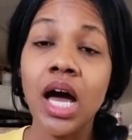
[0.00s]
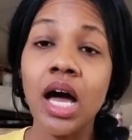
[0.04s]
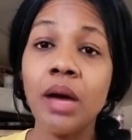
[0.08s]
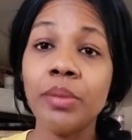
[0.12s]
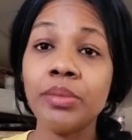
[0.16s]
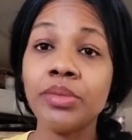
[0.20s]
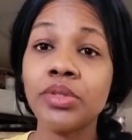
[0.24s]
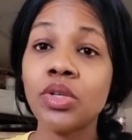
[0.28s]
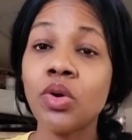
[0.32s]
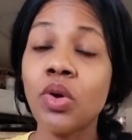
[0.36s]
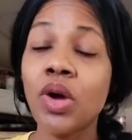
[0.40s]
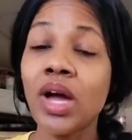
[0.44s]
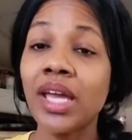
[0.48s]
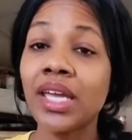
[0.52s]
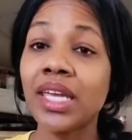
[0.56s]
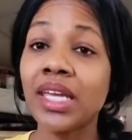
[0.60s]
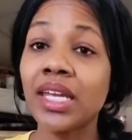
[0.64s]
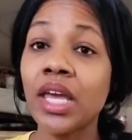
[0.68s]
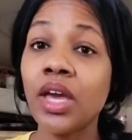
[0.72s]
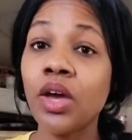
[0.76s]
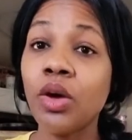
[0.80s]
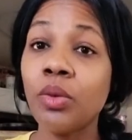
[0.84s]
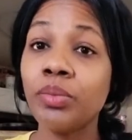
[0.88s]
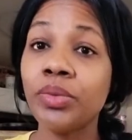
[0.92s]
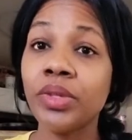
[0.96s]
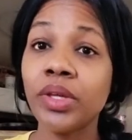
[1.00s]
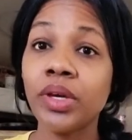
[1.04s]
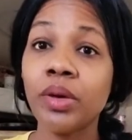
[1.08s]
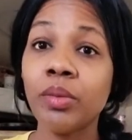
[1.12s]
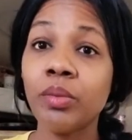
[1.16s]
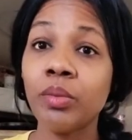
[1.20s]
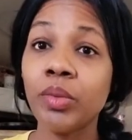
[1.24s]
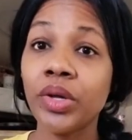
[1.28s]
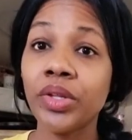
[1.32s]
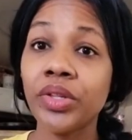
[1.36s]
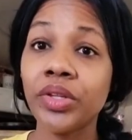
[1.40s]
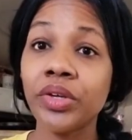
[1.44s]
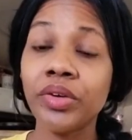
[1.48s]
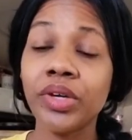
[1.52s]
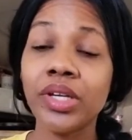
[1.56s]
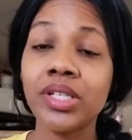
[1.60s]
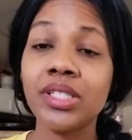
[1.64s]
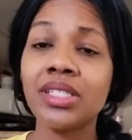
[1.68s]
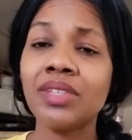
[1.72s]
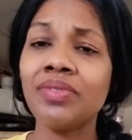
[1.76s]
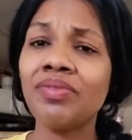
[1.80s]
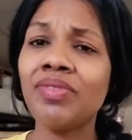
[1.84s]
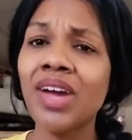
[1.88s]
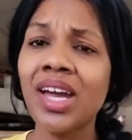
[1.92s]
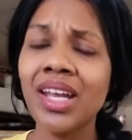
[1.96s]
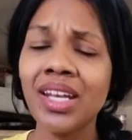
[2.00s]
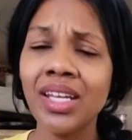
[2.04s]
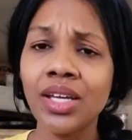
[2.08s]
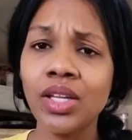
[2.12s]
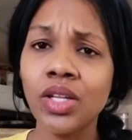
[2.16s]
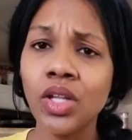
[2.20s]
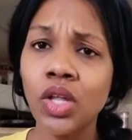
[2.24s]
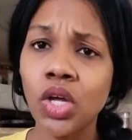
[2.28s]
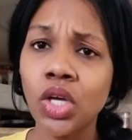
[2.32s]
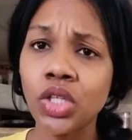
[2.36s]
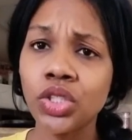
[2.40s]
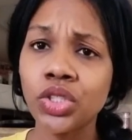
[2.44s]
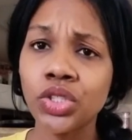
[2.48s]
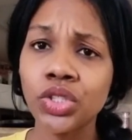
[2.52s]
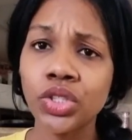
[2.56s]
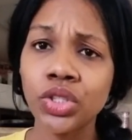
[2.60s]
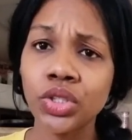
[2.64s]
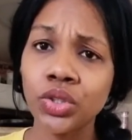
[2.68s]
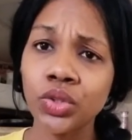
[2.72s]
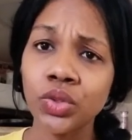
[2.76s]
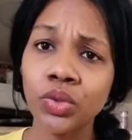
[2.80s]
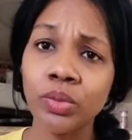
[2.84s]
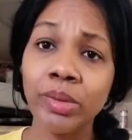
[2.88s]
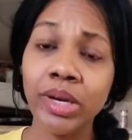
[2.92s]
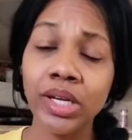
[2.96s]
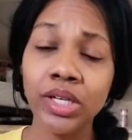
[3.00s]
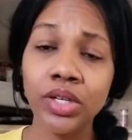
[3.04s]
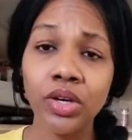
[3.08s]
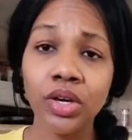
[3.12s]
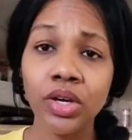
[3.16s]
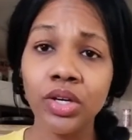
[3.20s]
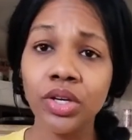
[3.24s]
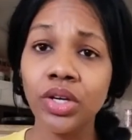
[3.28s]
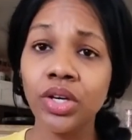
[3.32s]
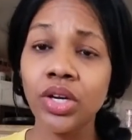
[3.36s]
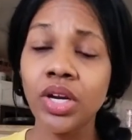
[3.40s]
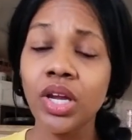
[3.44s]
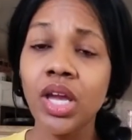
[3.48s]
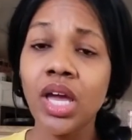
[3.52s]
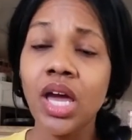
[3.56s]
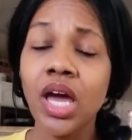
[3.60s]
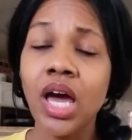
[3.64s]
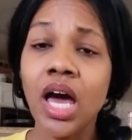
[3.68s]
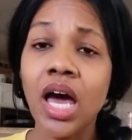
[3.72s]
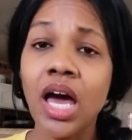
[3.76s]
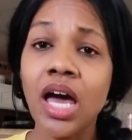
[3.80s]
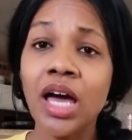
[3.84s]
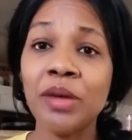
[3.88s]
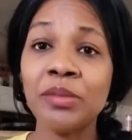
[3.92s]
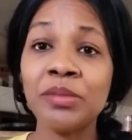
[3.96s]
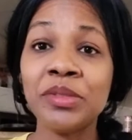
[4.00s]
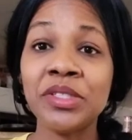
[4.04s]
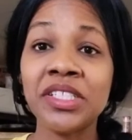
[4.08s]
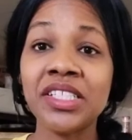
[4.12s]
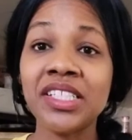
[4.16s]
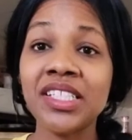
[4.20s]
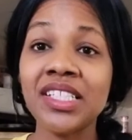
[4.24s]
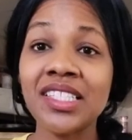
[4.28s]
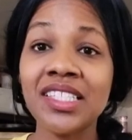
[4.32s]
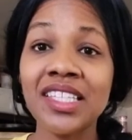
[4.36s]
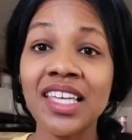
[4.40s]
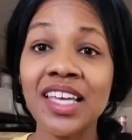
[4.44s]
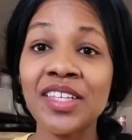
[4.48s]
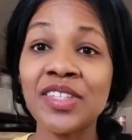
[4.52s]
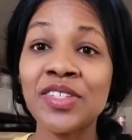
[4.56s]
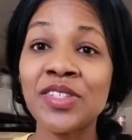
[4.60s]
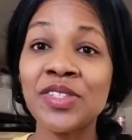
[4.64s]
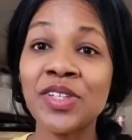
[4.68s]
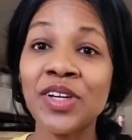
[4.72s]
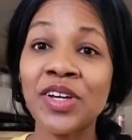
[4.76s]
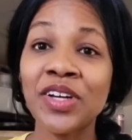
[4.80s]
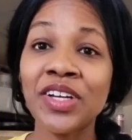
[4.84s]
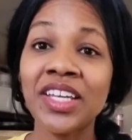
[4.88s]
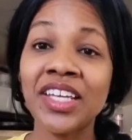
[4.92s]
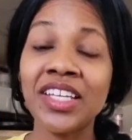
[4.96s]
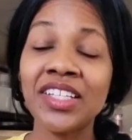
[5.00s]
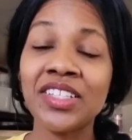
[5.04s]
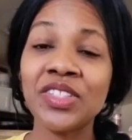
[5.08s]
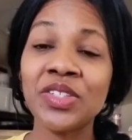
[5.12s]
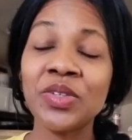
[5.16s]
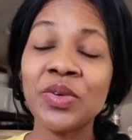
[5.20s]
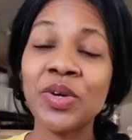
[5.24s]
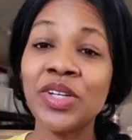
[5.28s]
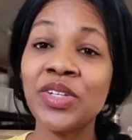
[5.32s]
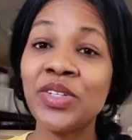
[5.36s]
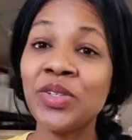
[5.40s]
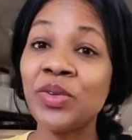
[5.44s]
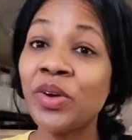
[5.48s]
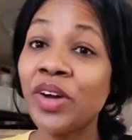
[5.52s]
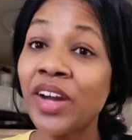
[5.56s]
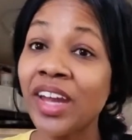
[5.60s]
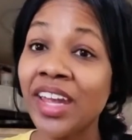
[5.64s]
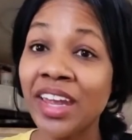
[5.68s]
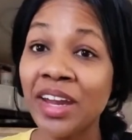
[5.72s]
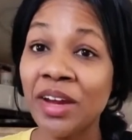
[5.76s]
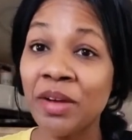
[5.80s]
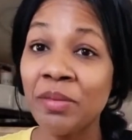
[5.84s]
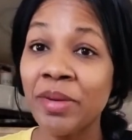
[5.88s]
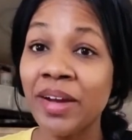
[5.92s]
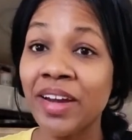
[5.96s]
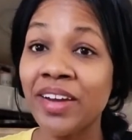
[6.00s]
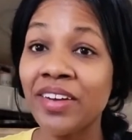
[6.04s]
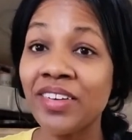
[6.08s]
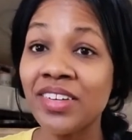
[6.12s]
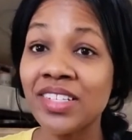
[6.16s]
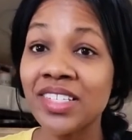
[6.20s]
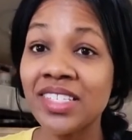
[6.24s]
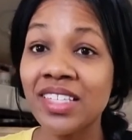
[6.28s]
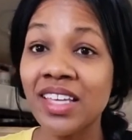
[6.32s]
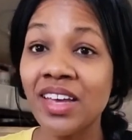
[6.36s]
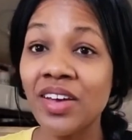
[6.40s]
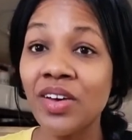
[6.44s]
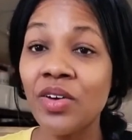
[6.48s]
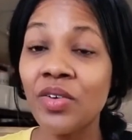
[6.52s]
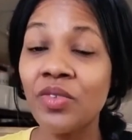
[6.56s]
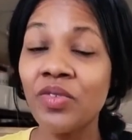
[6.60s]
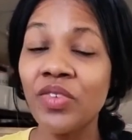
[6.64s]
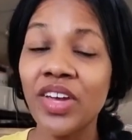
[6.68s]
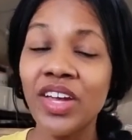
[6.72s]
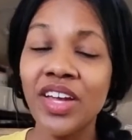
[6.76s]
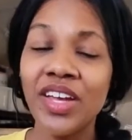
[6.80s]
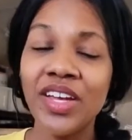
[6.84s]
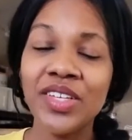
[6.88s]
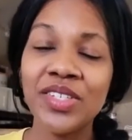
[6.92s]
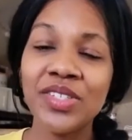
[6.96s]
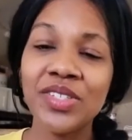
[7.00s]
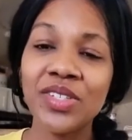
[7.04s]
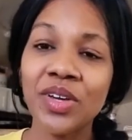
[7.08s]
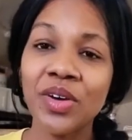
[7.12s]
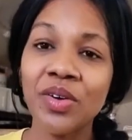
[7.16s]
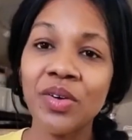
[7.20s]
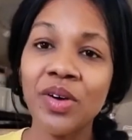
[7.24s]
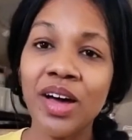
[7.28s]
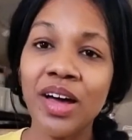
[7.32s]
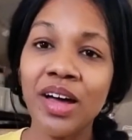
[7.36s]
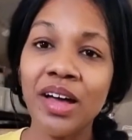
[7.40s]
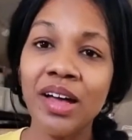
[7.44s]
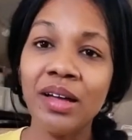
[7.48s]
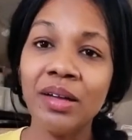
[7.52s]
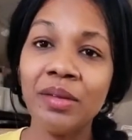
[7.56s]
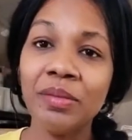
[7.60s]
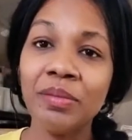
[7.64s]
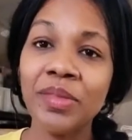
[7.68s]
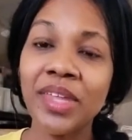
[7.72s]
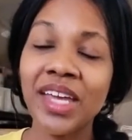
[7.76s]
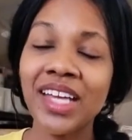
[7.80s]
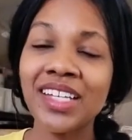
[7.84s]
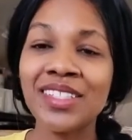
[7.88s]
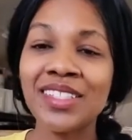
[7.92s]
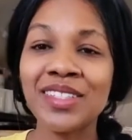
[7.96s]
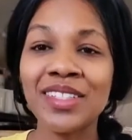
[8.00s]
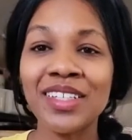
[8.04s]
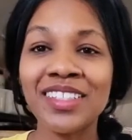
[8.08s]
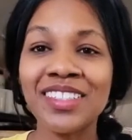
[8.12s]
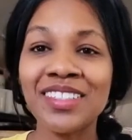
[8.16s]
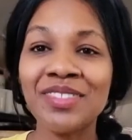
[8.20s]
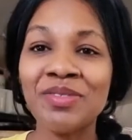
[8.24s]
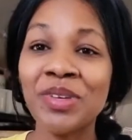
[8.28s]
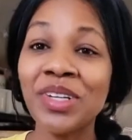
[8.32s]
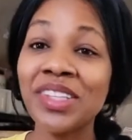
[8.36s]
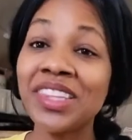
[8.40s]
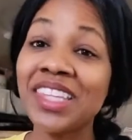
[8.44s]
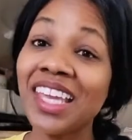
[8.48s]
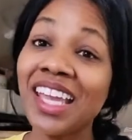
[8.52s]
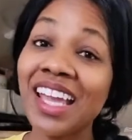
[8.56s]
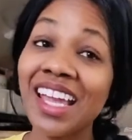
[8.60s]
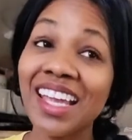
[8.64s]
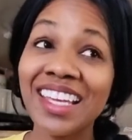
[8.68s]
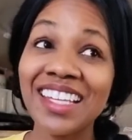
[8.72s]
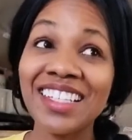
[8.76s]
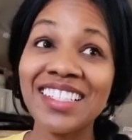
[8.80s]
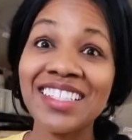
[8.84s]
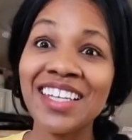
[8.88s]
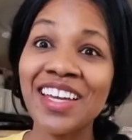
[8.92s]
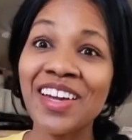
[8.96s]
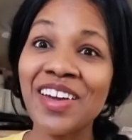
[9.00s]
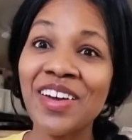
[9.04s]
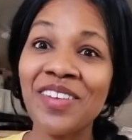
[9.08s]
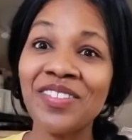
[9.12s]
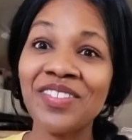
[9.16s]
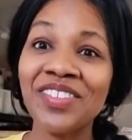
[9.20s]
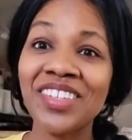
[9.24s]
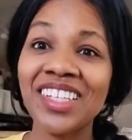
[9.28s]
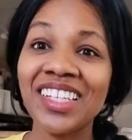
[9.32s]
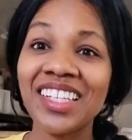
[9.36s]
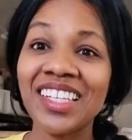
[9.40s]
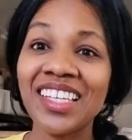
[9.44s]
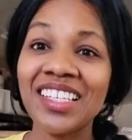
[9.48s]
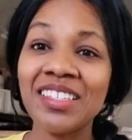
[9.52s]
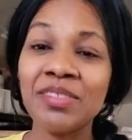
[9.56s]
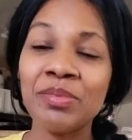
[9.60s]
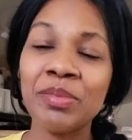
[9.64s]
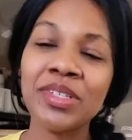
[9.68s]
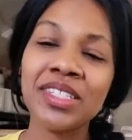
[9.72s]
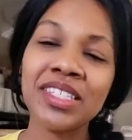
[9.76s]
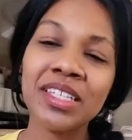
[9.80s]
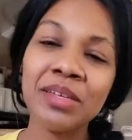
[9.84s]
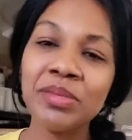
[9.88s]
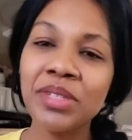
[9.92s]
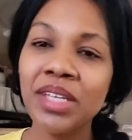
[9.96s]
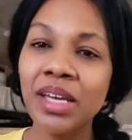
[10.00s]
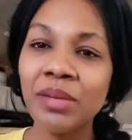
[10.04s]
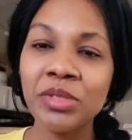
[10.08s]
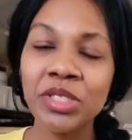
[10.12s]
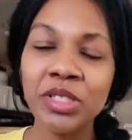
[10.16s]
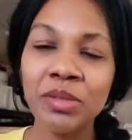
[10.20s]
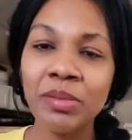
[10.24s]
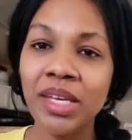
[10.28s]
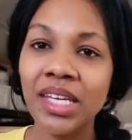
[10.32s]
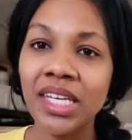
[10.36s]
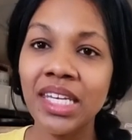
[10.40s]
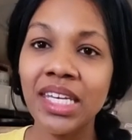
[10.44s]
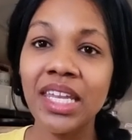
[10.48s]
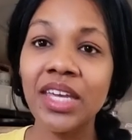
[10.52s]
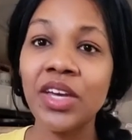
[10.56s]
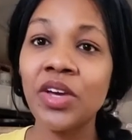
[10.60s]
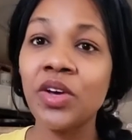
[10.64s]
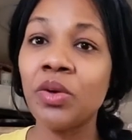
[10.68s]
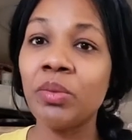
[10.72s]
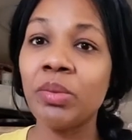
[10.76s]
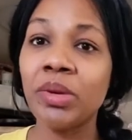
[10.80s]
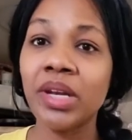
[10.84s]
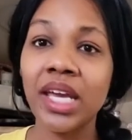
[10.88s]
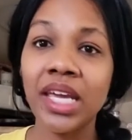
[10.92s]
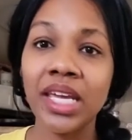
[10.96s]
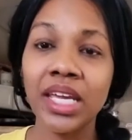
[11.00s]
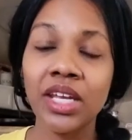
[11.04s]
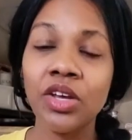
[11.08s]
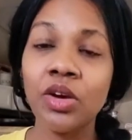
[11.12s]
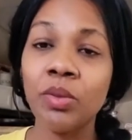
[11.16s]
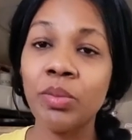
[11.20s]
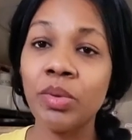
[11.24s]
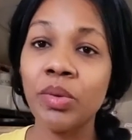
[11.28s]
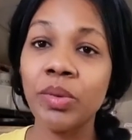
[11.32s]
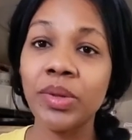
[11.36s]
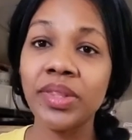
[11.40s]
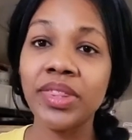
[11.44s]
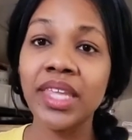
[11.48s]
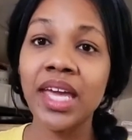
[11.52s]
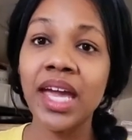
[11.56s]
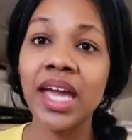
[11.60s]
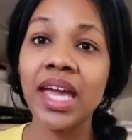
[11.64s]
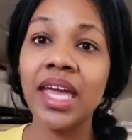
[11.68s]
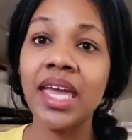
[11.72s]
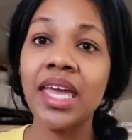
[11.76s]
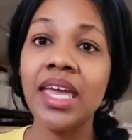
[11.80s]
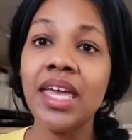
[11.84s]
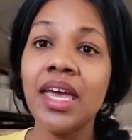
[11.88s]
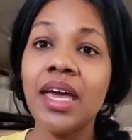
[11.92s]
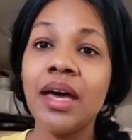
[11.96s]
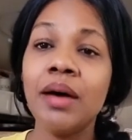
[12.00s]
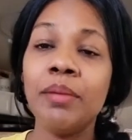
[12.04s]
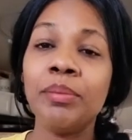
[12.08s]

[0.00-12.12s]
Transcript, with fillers: Um, so I can help them, whether it's finding a lost shoe. My daughter, um, she's uh, starting to uh, do her hair by herself. So um, that's a, one thing I can check off the list. But sometimes she may need help and I can help her with that.